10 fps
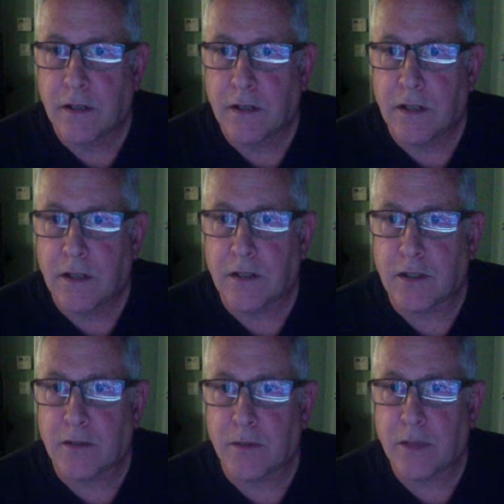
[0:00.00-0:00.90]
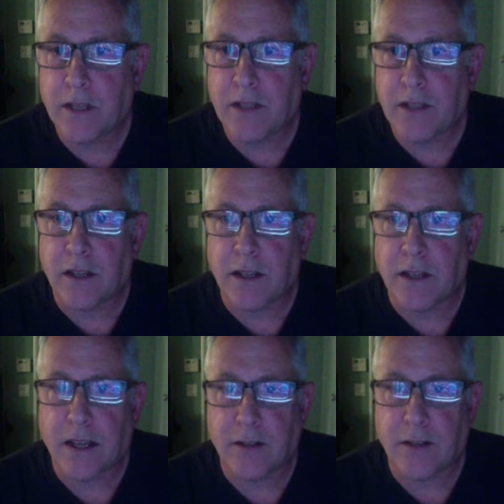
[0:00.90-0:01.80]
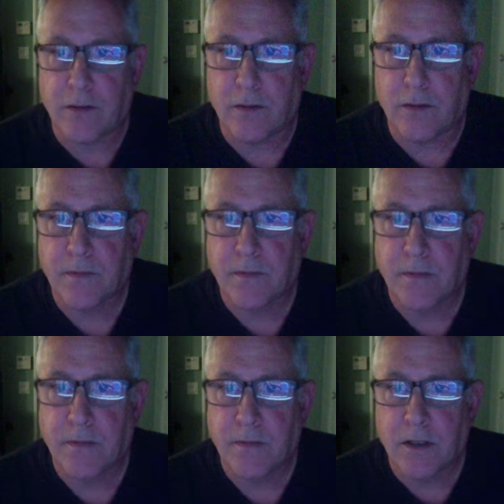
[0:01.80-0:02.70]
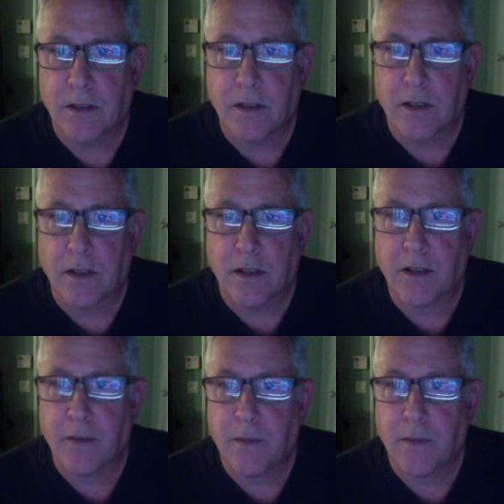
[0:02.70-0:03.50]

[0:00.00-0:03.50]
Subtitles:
is basically the handle. Okay.